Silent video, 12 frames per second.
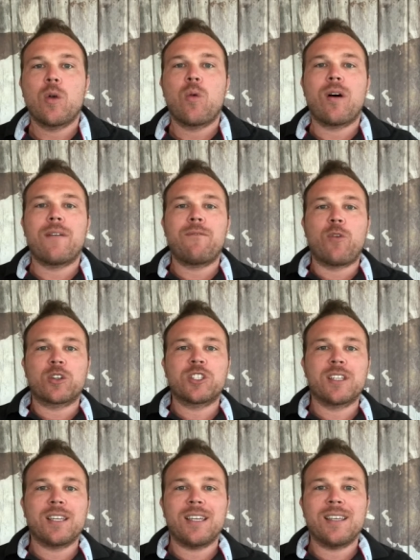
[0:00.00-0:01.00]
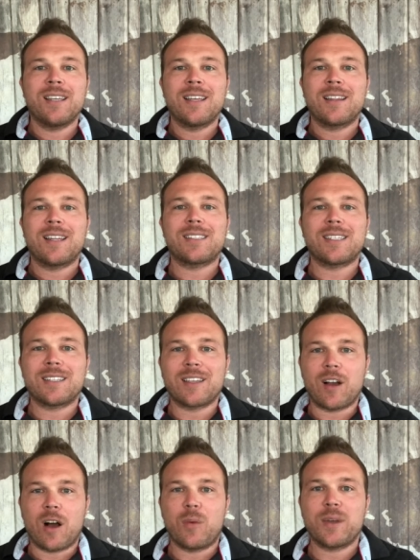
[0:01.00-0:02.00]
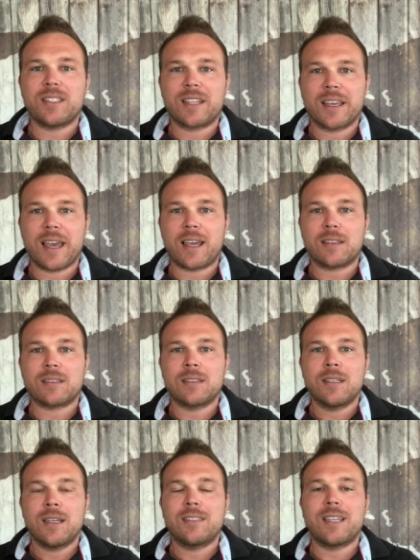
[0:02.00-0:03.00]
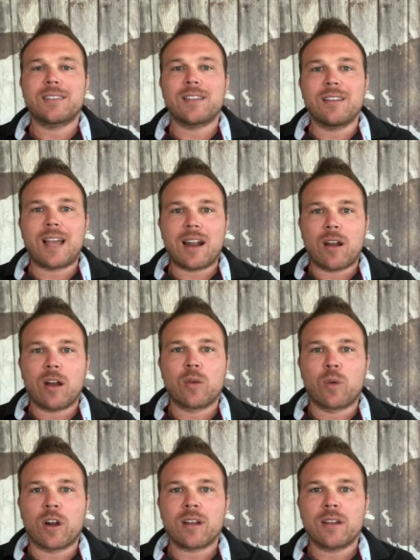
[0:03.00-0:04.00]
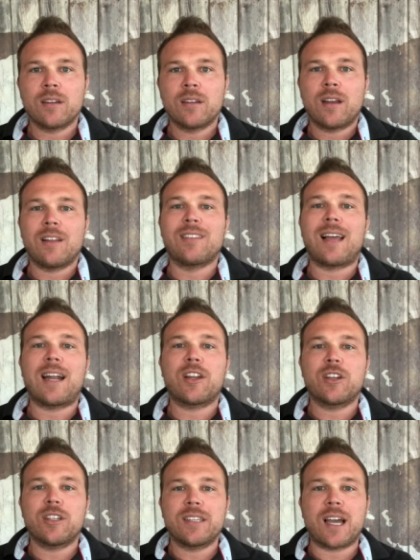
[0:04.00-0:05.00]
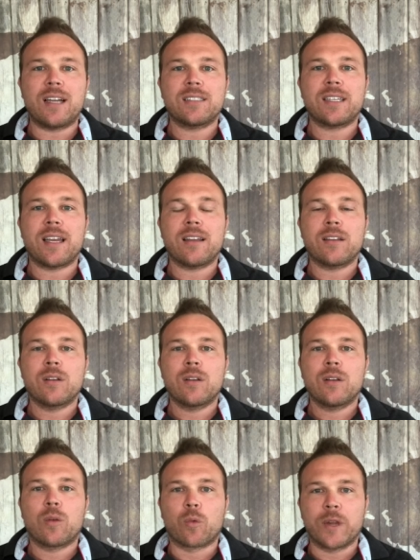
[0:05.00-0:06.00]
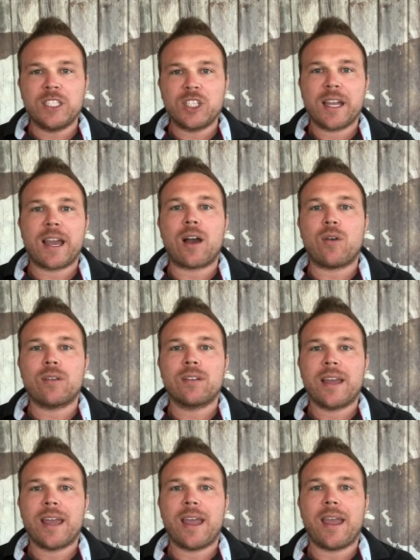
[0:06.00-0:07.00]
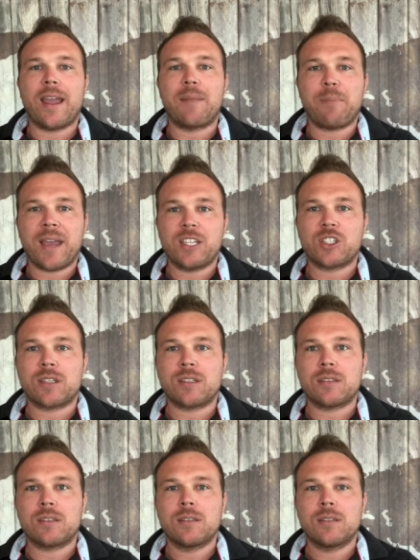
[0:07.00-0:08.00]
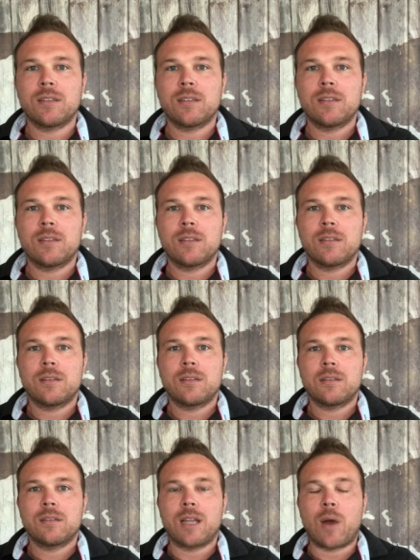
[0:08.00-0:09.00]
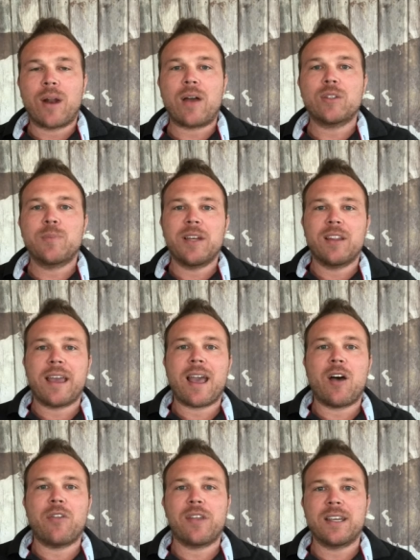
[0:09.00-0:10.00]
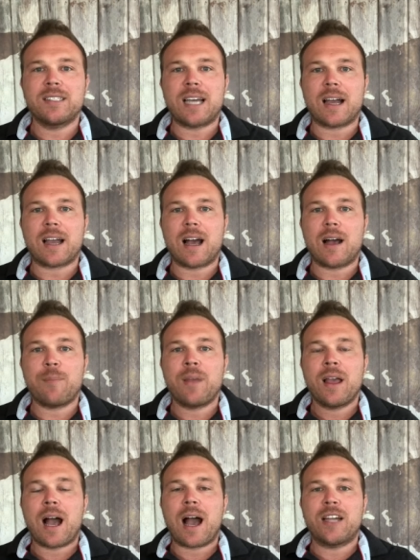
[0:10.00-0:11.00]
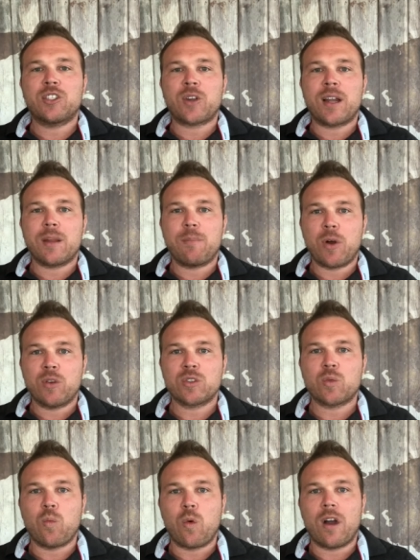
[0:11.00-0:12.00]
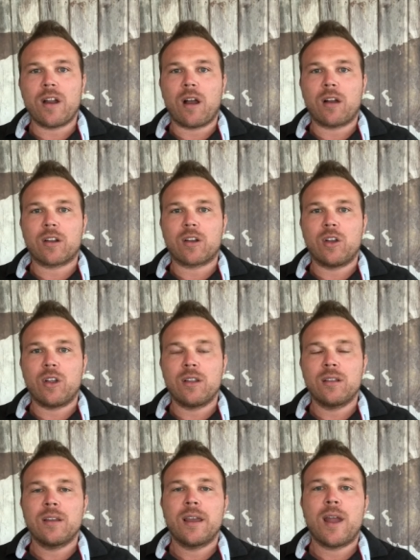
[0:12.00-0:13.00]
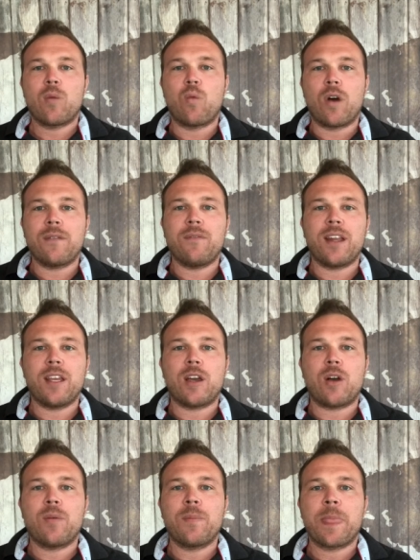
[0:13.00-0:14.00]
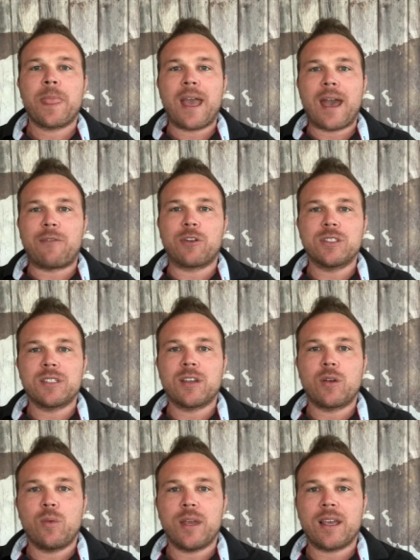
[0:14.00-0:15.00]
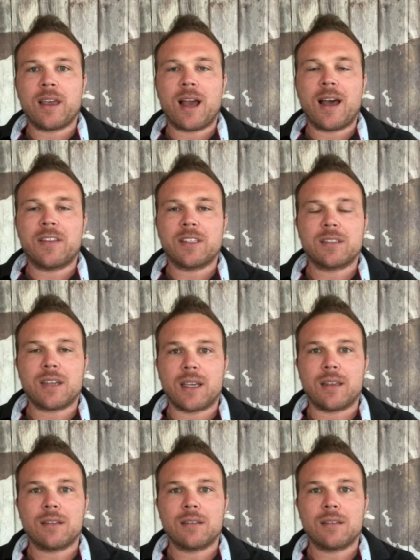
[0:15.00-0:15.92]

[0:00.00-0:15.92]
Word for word: Well, unfortunately, this isn't always the case. It takes a lot of hard work, a lot of good content, reaching out, and patience. Now, when I was building HylthLink.com, I tried to post one article and one video every single week on the site.